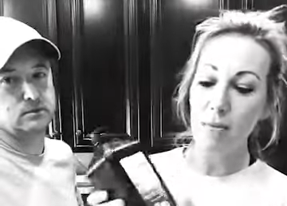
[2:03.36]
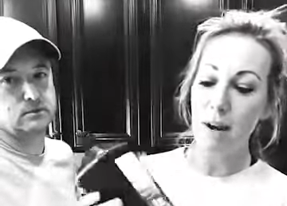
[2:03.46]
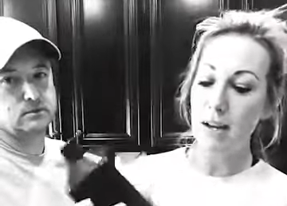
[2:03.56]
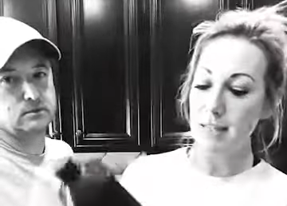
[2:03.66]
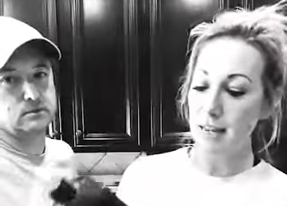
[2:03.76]

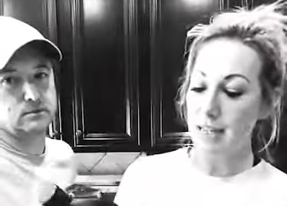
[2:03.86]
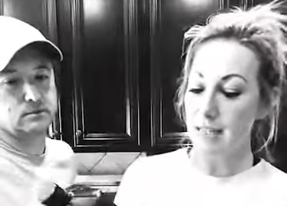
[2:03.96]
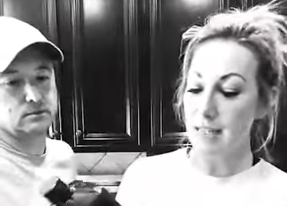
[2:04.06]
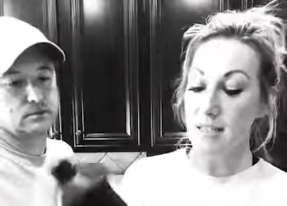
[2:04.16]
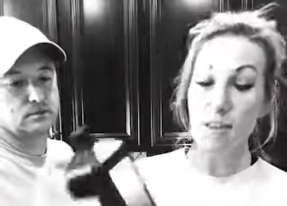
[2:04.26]
Speaker 1: peroxide, this
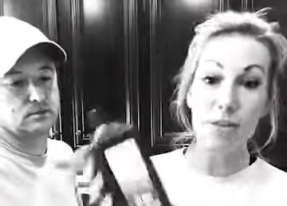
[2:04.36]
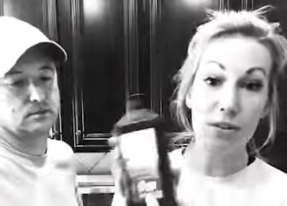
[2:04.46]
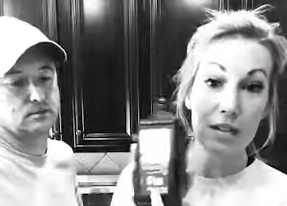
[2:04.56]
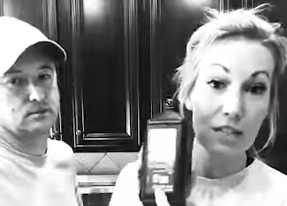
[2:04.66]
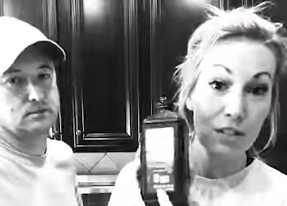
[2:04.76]
is a
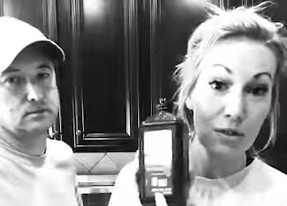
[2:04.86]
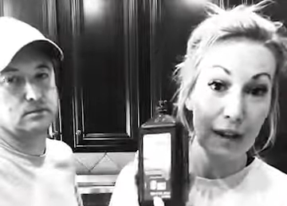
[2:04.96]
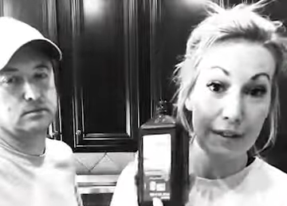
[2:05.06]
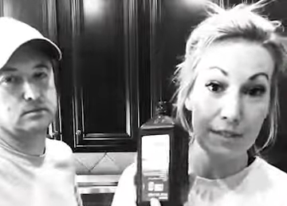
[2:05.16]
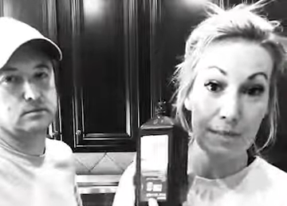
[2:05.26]
thirty-two
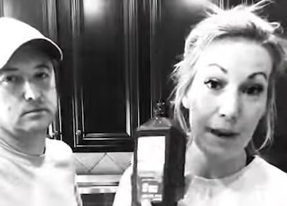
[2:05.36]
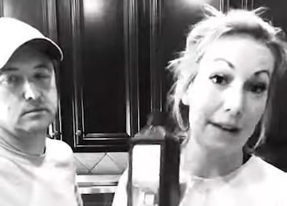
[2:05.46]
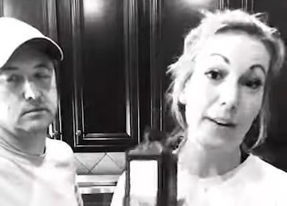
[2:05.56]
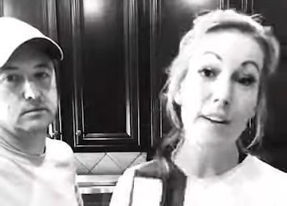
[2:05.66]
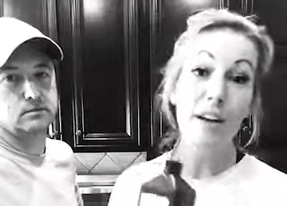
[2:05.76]
ounce
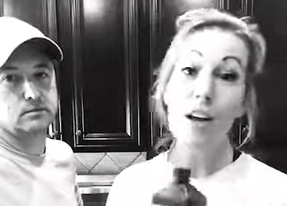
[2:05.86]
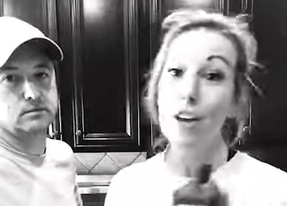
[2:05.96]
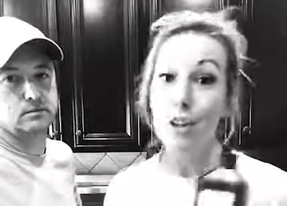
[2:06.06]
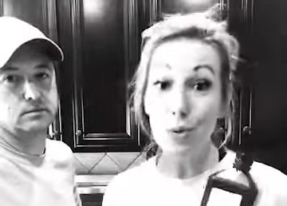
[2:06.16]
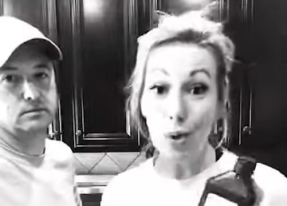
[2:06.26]
bottle.
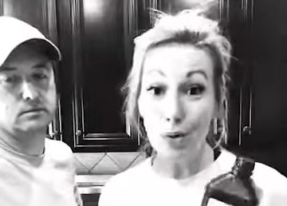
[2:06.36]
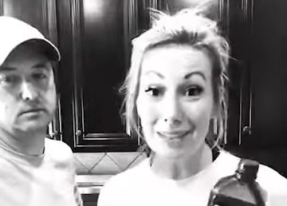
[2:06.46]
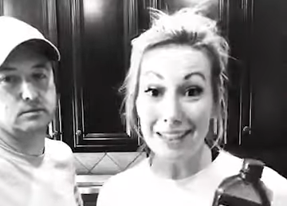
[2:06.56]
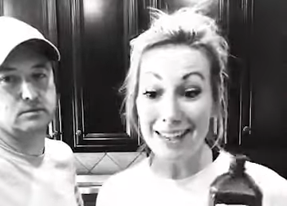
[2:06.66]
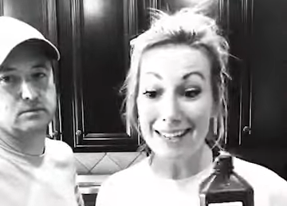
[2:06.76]
You only
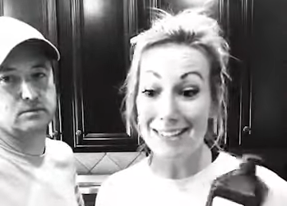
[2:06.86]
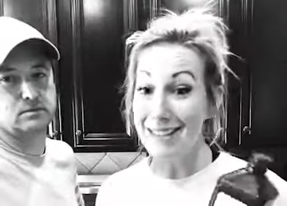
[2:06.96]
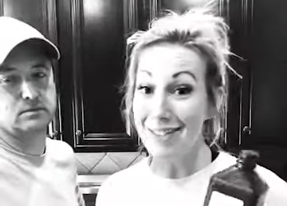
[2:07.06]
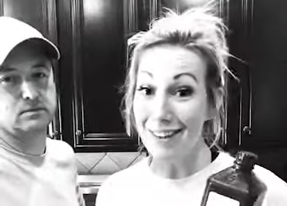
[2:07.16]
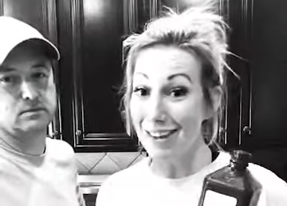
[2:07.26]
need
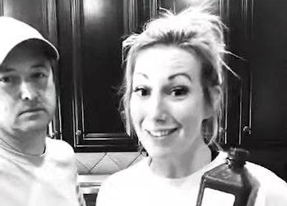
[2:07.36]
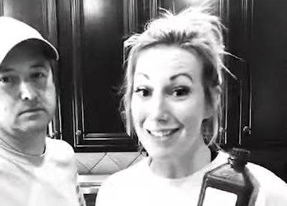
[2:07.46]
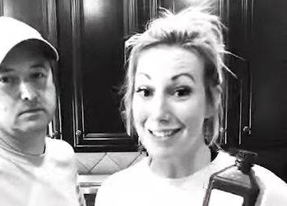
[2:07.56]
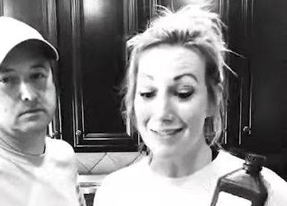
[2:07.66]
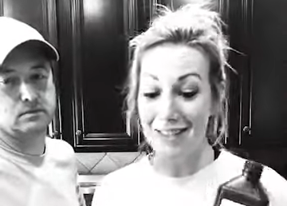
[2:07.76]
seven
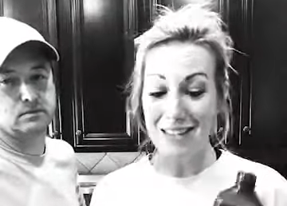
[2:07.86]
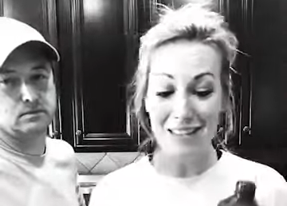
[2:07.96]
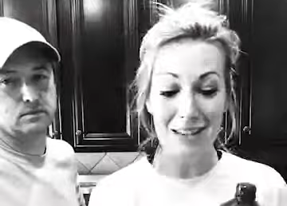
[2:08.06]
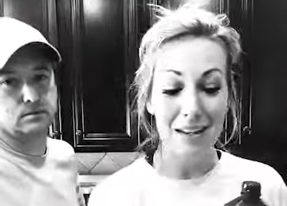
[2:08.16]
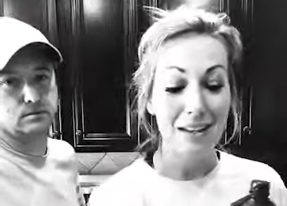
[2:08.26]
ounces of this
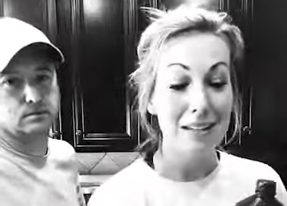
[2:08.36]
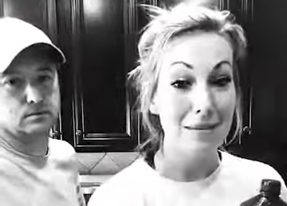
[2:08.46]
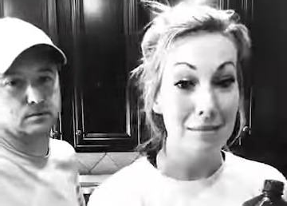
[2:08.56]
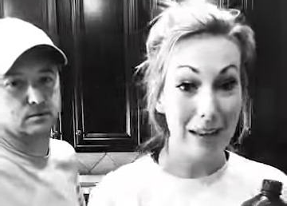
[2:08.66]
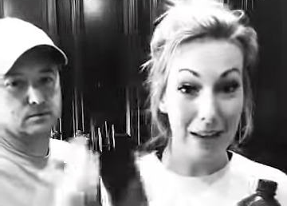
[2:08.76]
to
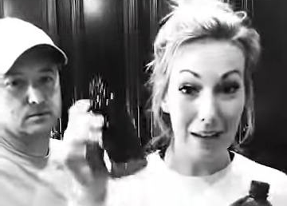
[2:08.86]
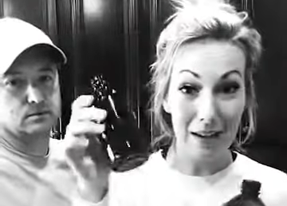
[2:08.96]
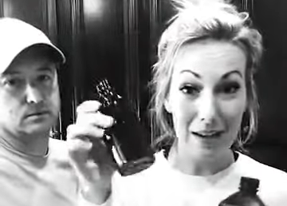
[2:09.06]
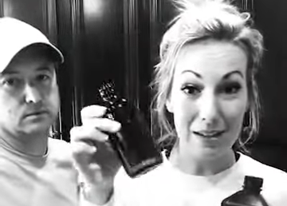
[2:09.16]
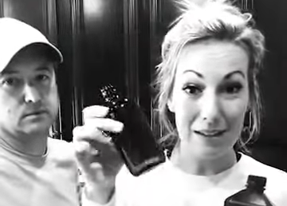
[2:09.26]
make
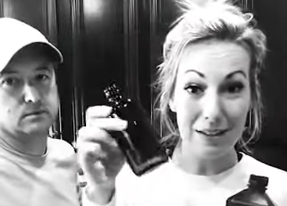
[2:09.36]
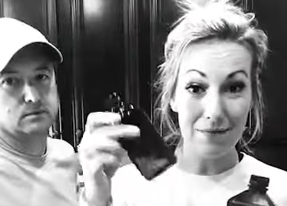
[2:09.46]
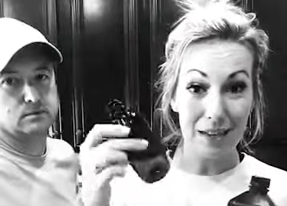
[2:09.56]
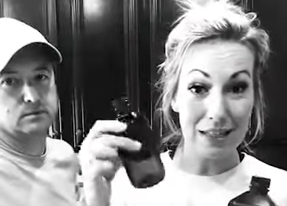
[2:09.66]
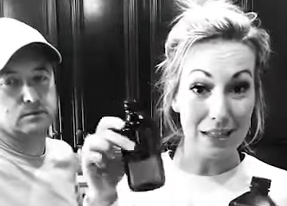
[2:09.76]
a
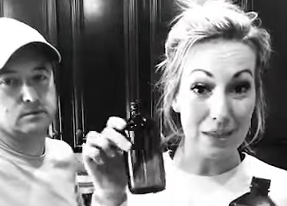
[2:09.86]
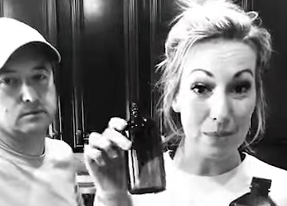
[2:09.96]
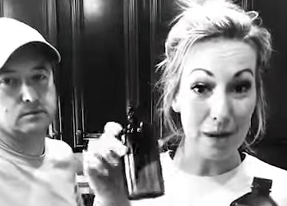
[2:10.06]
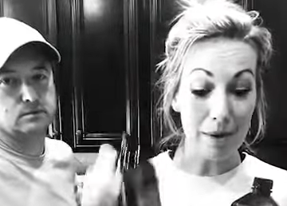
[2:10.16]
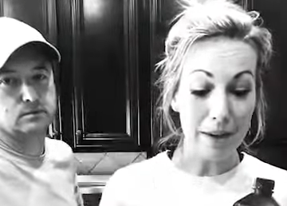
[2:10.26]
disinfectant
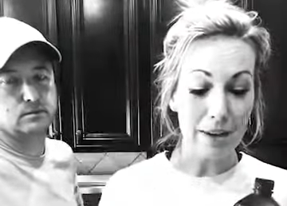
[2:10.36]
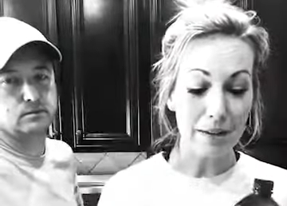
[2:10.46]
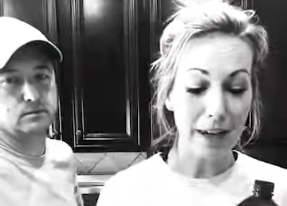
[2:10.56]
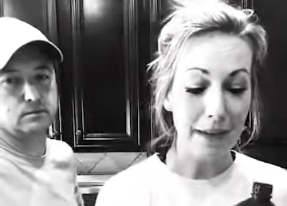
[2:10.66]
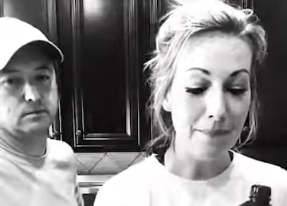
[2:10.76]
spray bottle,
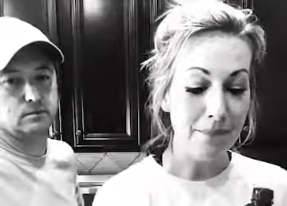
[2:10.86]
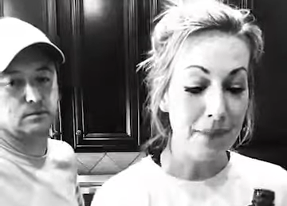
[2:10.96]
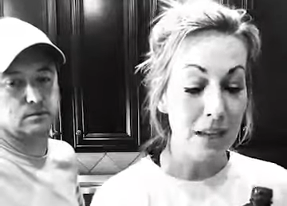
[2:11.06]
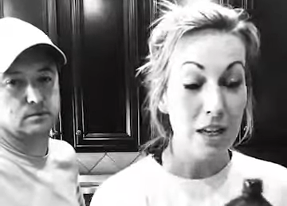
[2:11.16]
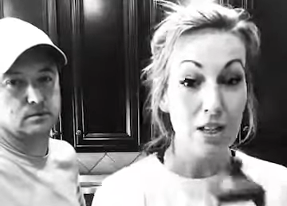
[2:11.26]
okay?
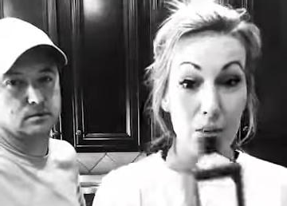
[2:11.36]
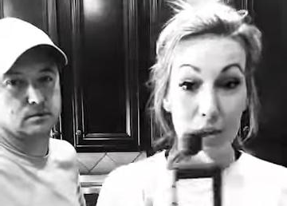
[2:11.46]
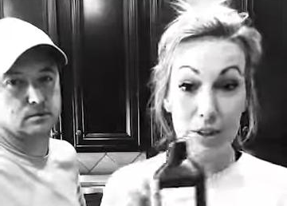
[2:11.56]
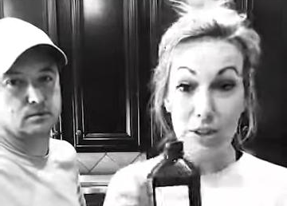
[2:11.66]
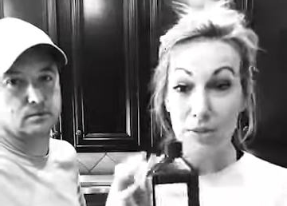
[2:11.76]
So we're
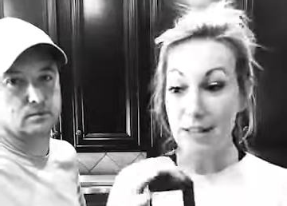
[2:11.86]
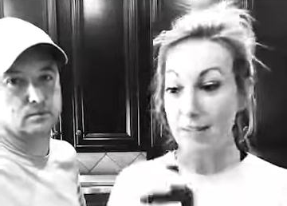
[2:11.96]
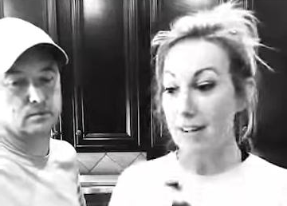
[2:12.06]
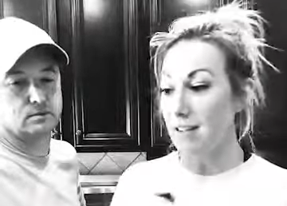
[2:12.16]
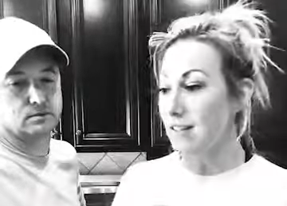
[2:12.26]
gonna do seven
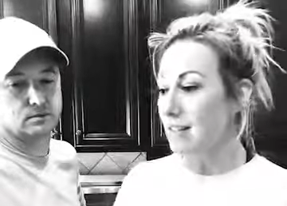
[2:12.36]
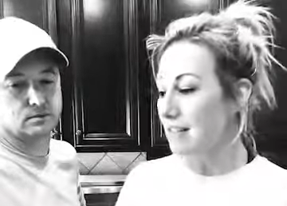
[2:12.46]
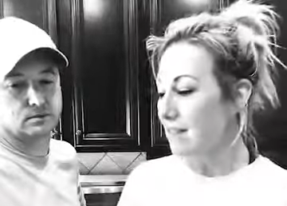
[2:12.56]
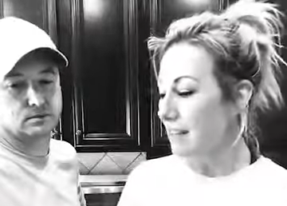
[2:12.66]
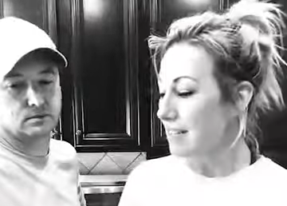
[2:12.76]
ounces of this.